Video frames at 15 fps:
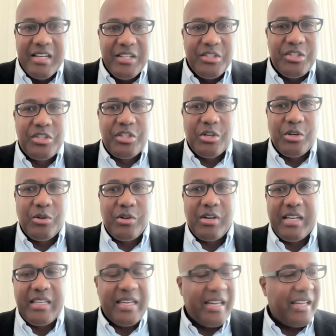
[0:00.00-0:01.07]
So
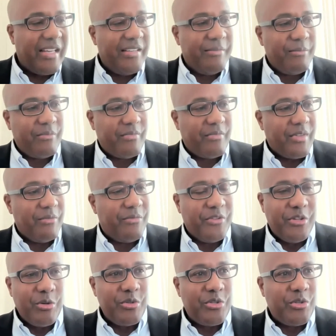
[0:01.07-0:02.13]
again, for
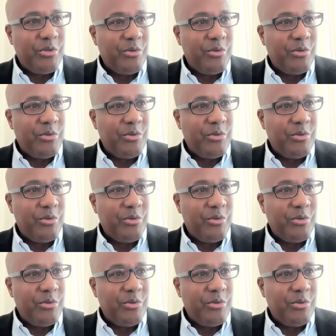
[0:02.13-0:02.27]
those